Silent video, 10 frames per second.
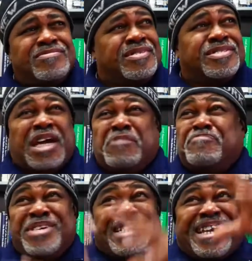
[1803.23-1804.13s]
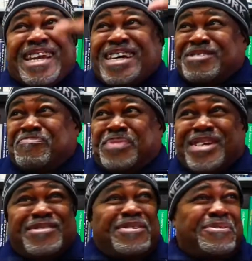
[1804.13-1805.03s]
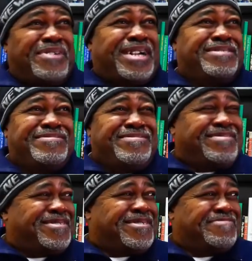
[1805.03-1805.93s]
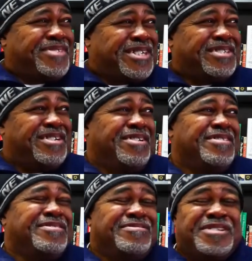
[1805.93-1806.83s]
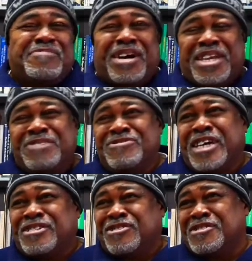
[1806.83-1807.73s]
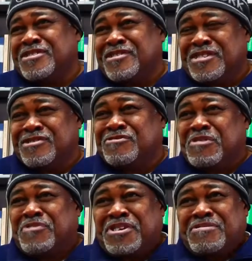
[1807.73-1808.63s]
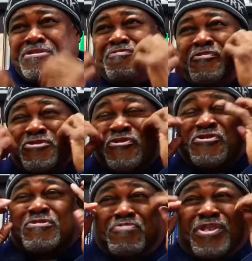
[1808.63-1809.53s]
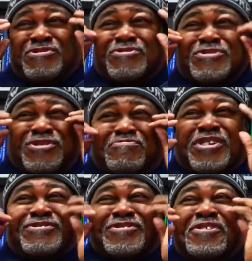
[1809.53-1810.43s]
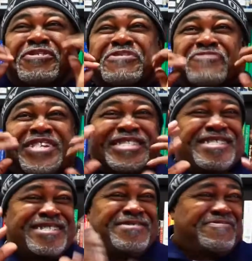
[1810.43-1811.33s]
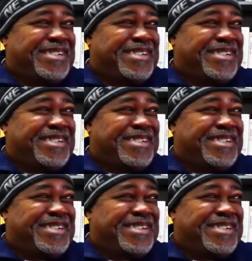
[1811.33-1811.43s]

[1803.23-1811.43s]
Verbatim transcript: it's like a big cloud of paint all around you. And, oh man, you come out like you was at a, at a, a strip club with sprinkles, sprinkles all on your face and stuff.